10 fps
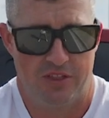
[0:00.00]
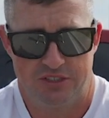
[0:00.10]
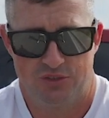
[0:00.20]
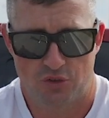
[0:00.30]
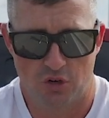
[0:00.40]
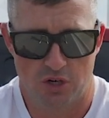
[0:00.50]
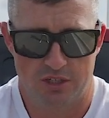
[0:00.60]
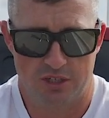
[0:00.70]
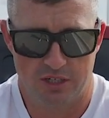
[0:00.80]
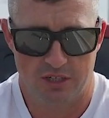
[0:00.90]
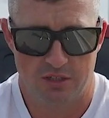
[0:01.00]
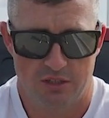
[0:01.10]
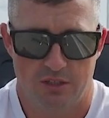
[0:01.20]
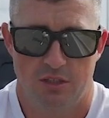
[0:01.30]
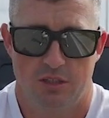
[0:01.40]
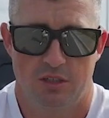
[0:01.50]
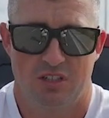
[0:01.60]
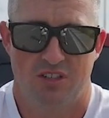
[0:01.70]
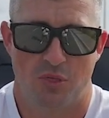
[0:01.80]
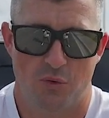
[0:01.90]
this truck did
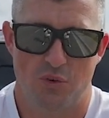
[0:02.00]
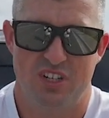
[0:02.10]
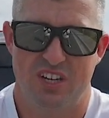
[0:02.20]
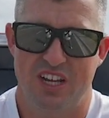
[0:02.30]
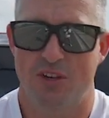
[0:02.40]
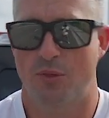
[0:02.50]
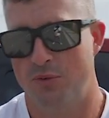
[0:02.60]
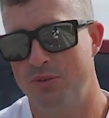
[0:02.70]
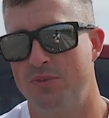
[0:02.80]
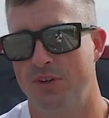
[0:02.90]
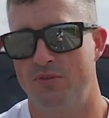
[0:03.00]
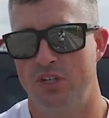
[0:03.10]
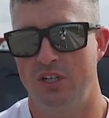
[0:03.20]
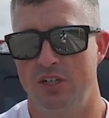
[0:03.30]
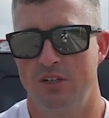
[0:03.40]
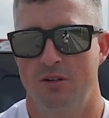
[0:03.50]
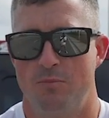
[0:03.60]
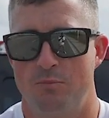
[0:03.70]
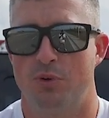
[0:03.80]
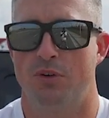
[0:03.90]
310, 315,
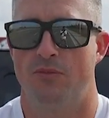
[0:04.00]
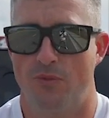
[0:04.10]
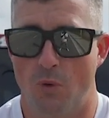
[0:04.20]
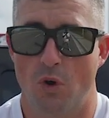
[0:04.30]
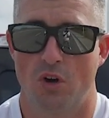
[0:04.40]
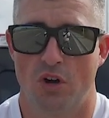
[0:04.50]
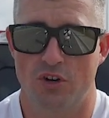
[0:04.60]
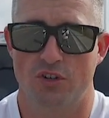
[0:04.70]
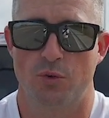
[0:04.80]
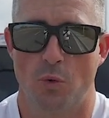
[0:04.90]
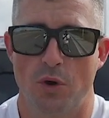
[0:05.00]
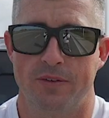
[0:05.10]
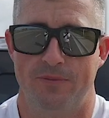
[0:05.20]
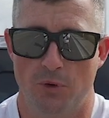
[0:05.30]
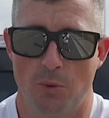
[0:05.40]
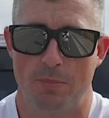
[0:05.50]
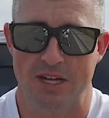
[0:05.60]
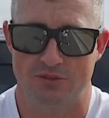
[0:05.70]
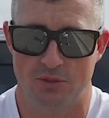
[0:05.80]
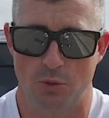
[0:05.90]
but 420
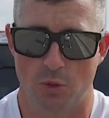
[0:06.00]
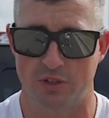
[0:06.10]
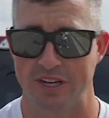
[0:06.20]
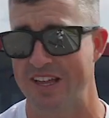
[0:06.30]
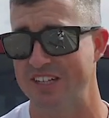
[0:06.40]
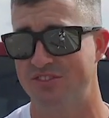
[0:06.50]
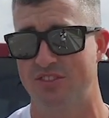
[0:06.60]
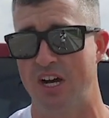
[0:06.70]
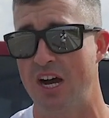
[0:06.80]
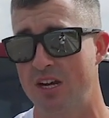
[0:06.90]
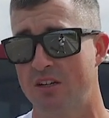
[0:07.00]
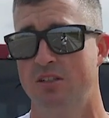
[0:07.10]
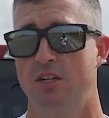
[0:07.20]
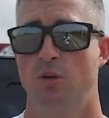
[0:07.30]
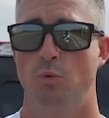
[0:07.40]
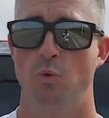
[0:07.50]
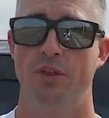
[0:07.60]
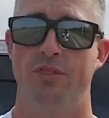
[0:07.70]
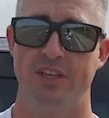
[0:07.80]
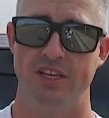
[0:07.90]
foot-pounds of torque. Now that's stock
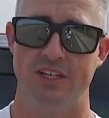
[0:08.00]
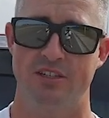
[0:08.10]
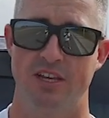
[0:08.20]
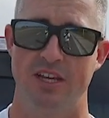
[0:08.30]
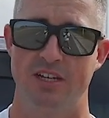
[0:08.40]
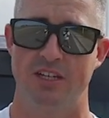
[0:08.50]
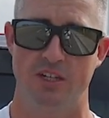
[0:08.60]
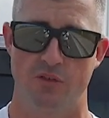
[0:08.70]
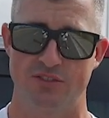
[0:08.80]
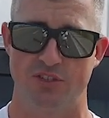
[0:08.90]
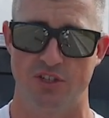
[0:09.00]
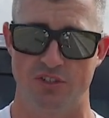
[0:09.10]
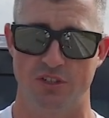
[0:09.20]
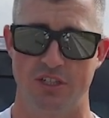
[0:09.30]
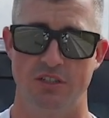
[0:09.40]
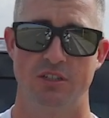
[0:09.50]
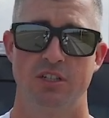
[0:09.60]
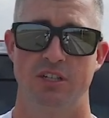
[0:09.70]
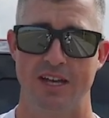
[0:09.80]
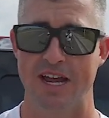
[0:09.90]
with the intake and the resonator delete,
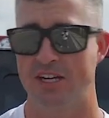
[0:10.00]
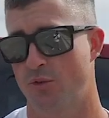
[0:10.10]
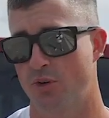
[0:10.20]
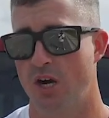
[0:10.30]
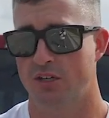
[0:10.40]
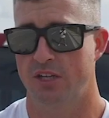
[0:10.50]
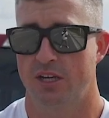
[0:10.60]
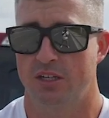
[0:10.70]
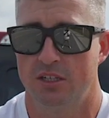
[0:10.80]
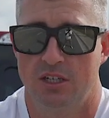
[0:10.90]
93 octane.